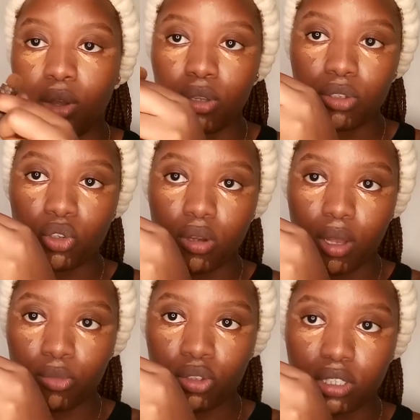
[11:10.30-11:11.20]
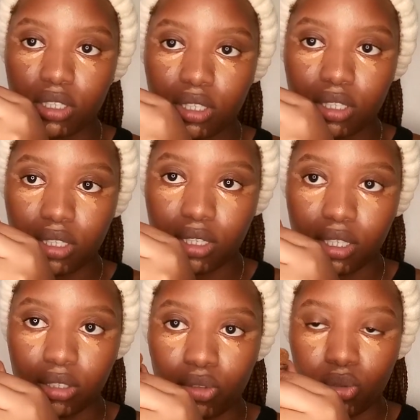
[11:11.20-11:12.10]
so I'm doing this
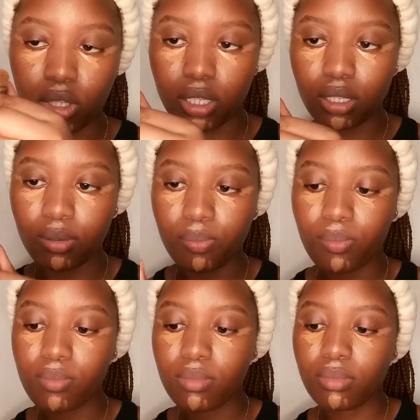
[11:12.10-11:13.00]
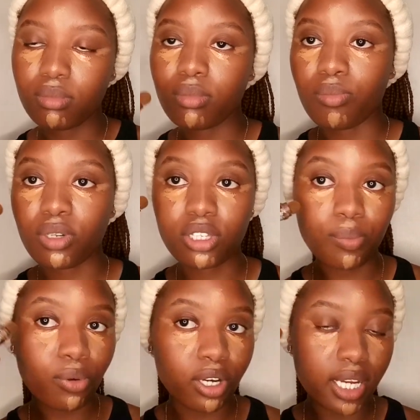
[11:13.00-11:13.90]
thing to like bring the
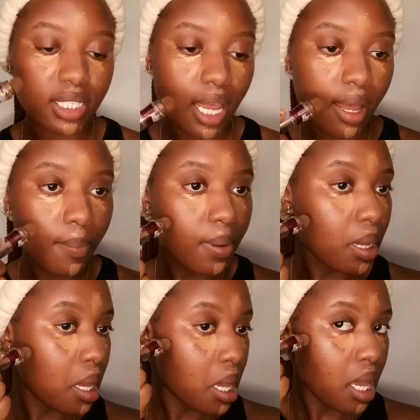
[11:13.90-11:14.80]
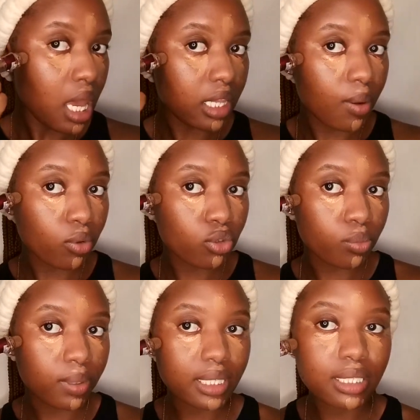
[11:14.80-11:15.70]
product up, and then I'm going to
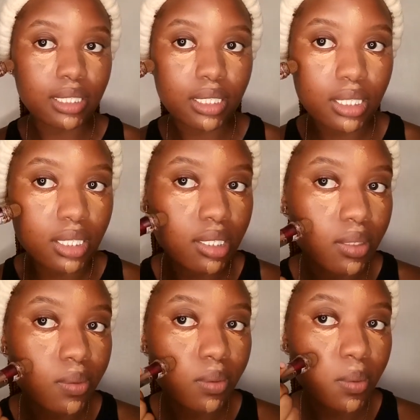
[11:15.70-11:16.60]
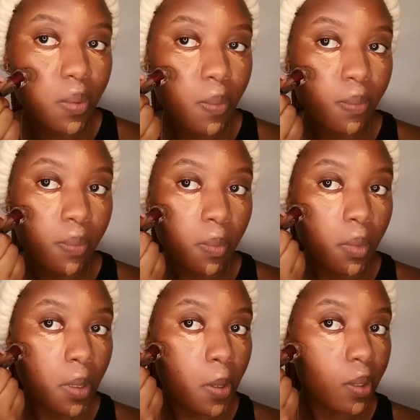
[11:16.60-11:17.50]
place it
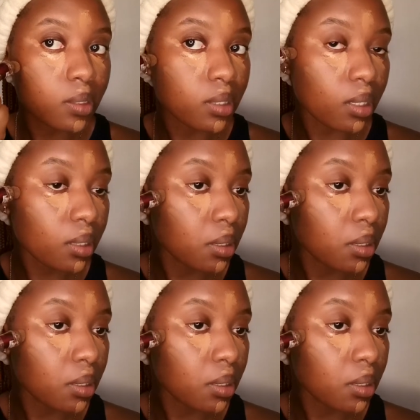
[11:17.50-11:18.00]
right here